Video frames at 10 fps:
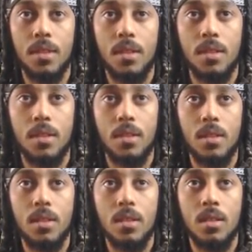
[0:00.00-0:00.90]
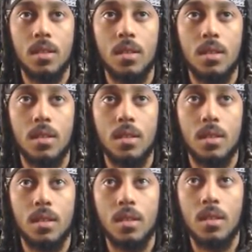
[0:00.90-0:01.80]

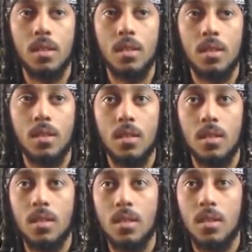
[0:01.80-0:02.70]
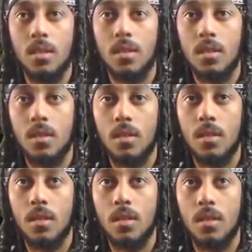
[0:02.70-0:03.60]

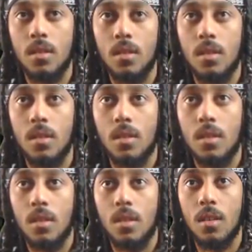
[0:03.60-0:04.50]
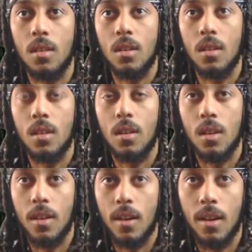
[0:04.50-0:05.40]

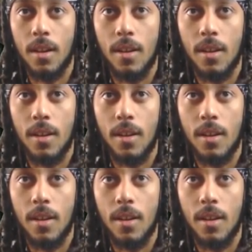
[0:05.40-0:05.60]
Nobody speaks.